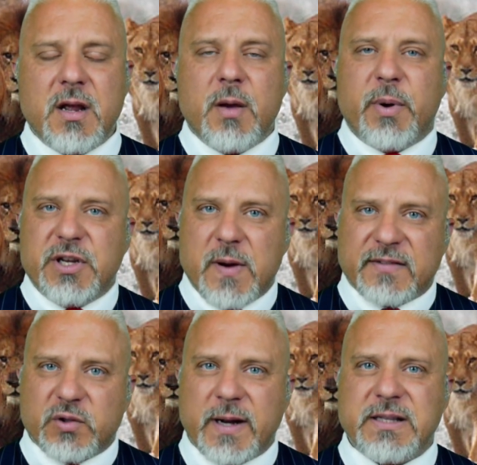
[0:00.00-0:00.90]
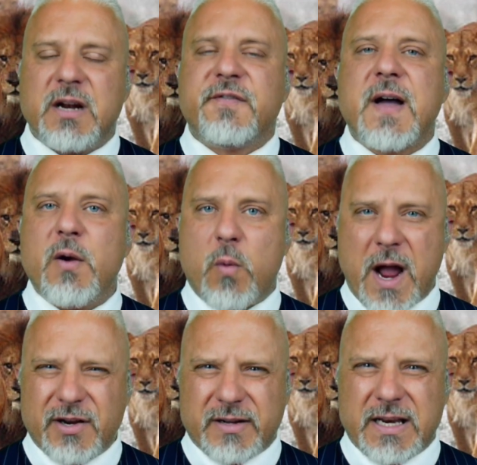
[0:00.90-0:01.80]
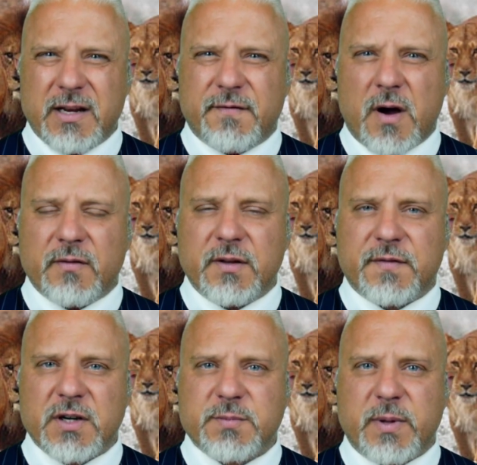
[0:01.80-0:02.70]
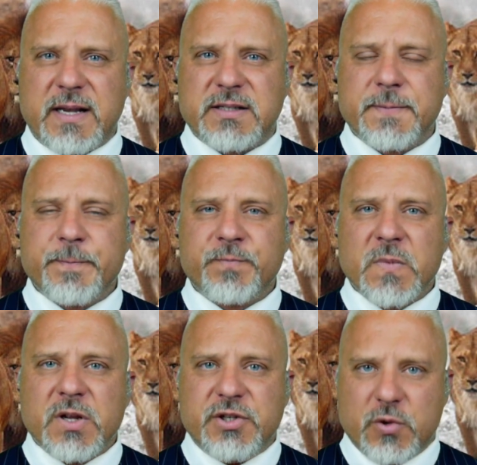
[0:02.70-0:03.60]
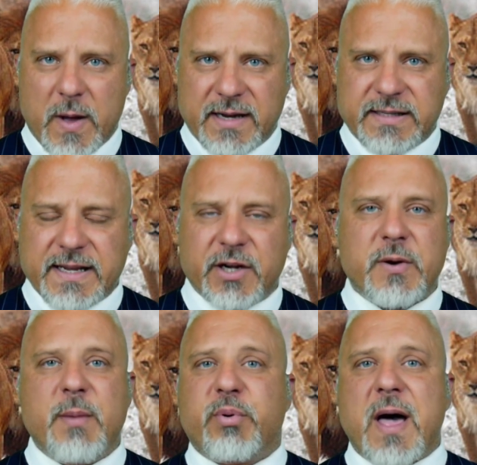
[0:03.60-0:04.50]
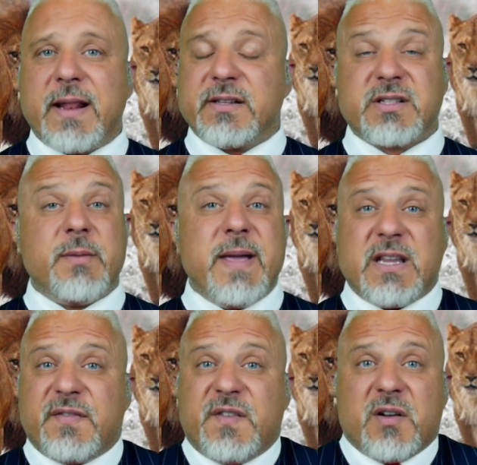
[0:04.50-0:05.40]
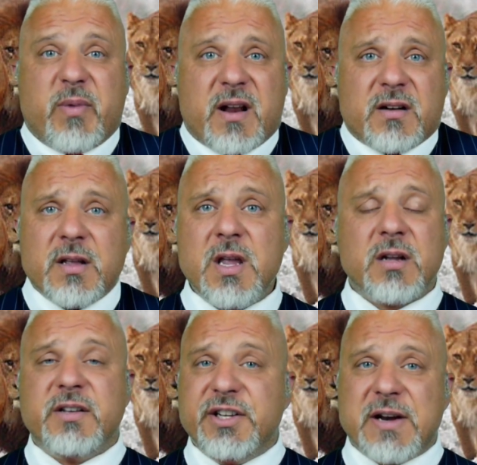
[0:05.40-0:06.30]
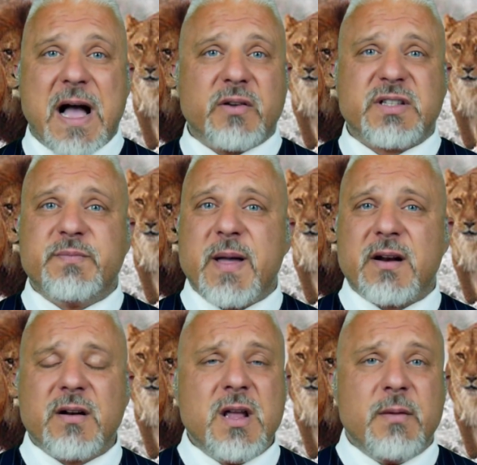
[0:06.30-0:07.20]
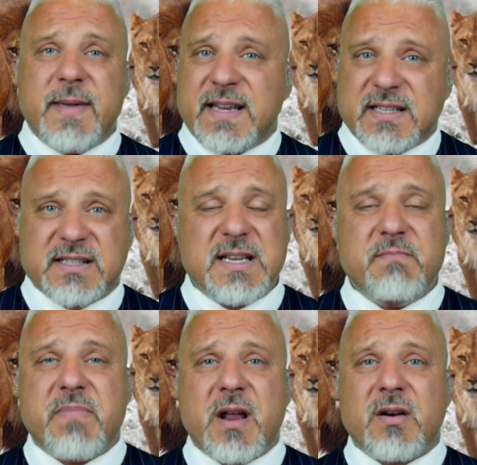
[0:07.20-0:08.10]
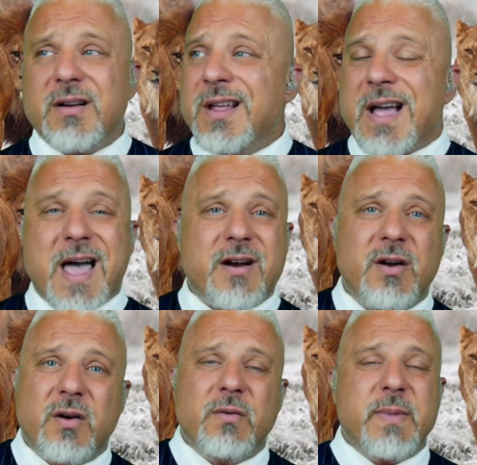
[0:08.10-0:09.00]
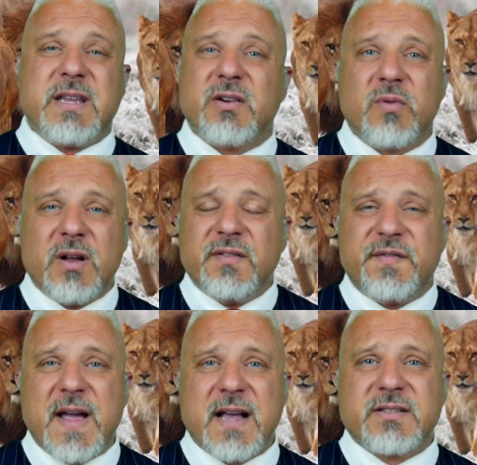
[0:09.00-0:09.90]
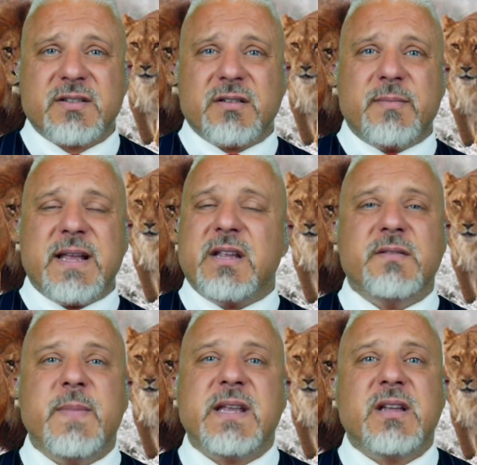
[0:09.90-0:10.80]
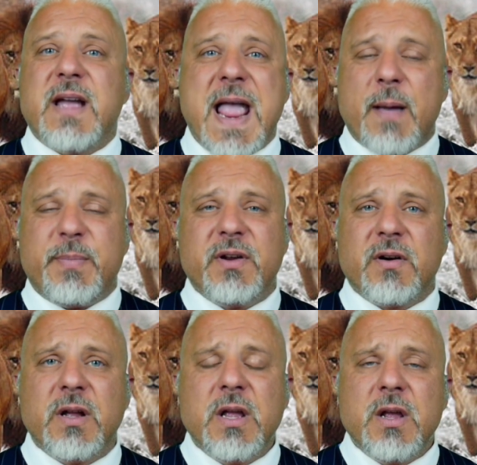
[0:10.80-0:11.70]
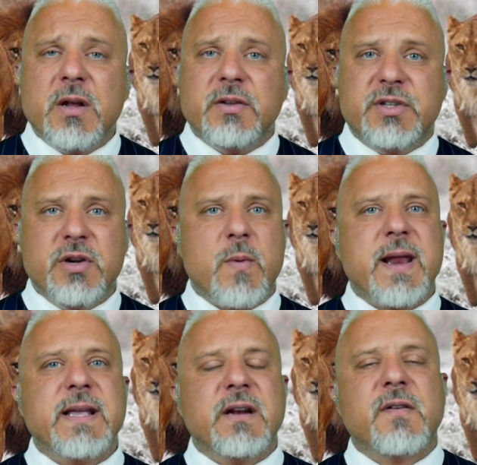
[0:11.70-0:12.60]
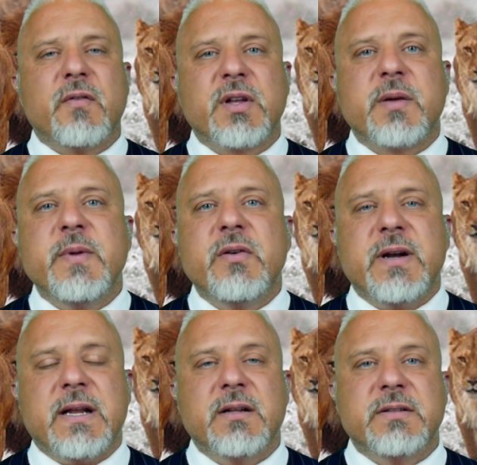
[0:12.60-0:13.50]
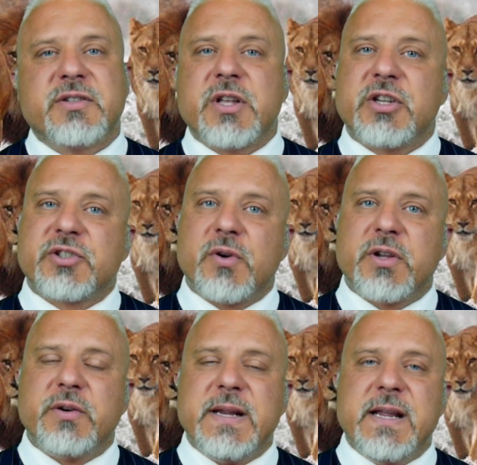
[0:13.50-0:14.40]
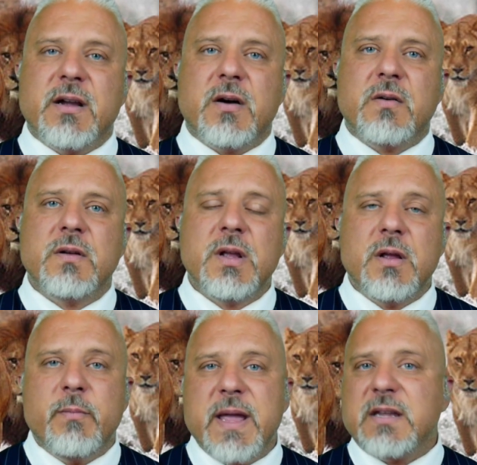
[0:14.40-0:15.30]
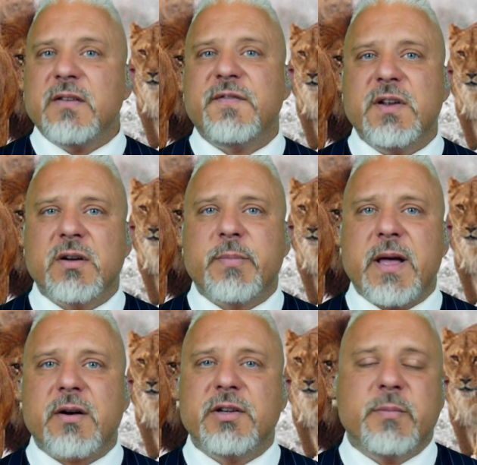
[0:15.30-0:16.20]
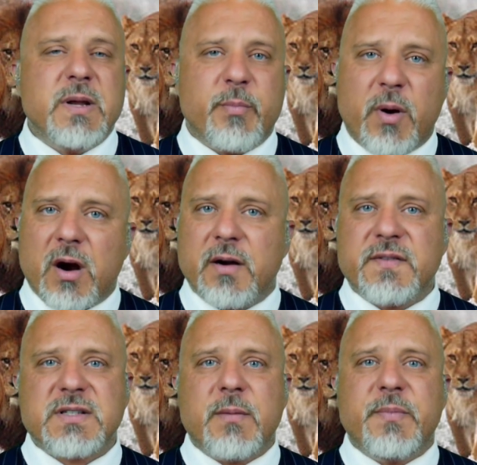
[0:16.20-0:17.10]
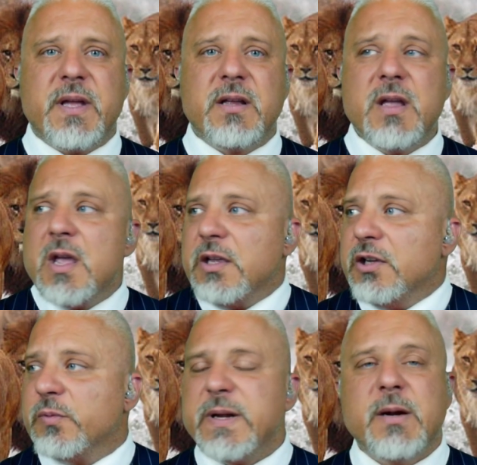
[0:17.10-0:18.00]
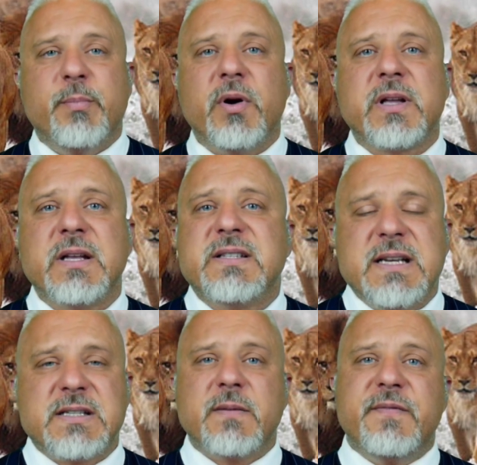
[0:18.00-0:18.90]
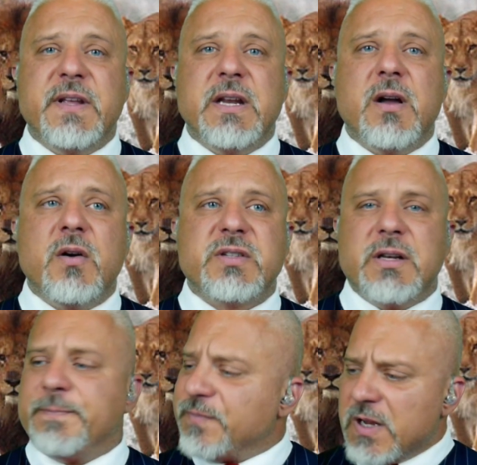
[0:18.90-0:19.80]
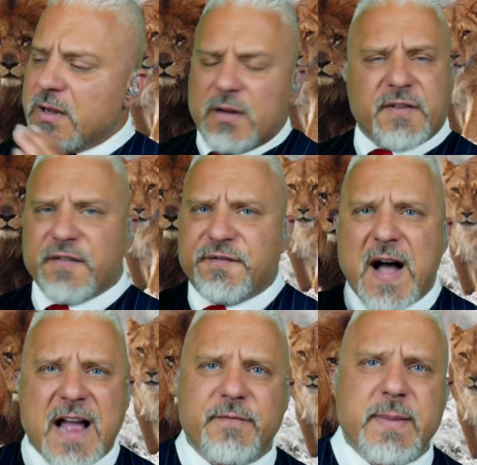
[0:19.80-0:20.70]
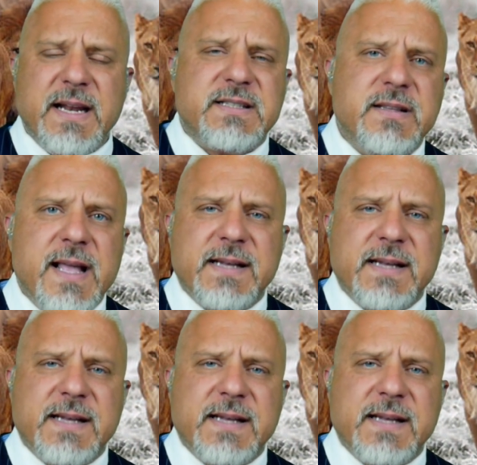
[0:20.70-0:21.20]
but you have to identify why you're getting involved in the first place. Do you want to take a great product that's going to make you feel better, clean your houses better, make you sleep better? I don't know, make you run faster, make you happier? Do you want to get involved with a community that's going to stroke your ego, make you feel better? You'll be a part of something. You'll read a book and see some videos, and for 5 minutes in that